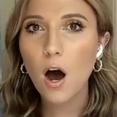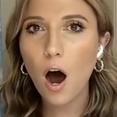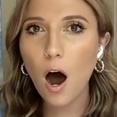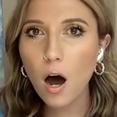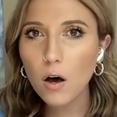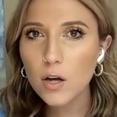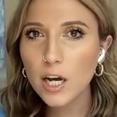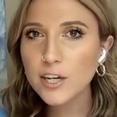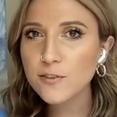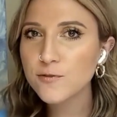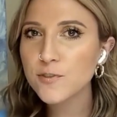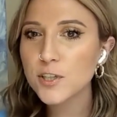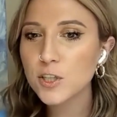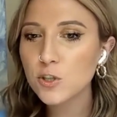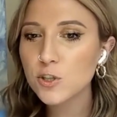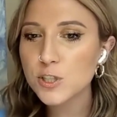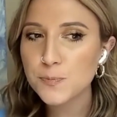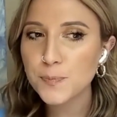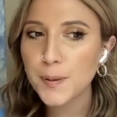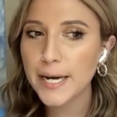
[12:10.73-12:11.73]
all I
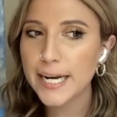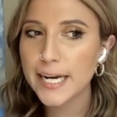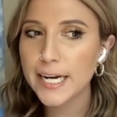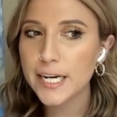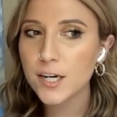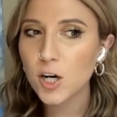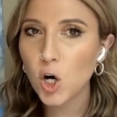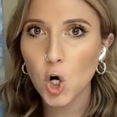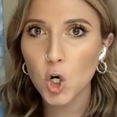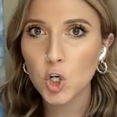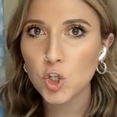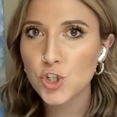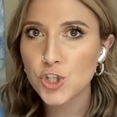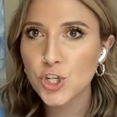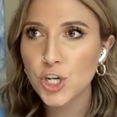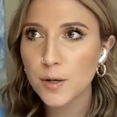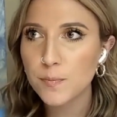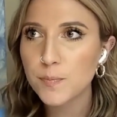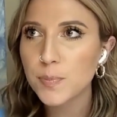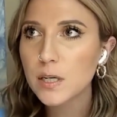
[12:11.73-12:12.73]
feel is pain,
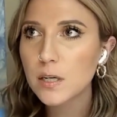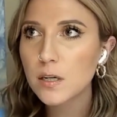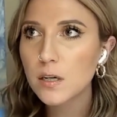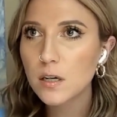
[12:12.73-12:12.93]
hardship,